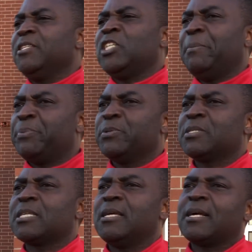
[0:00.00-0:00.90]

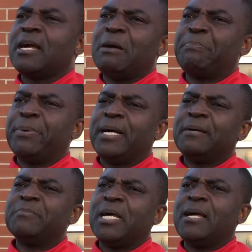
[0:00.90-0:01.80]
Champions Cup,
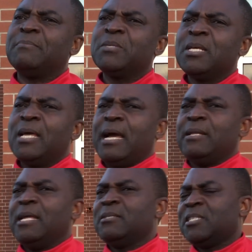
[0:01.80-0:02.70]

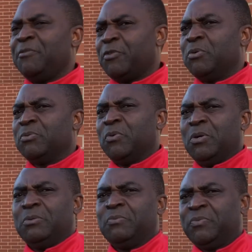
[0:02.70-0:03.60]
and
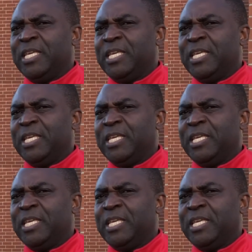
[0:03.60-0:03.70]
several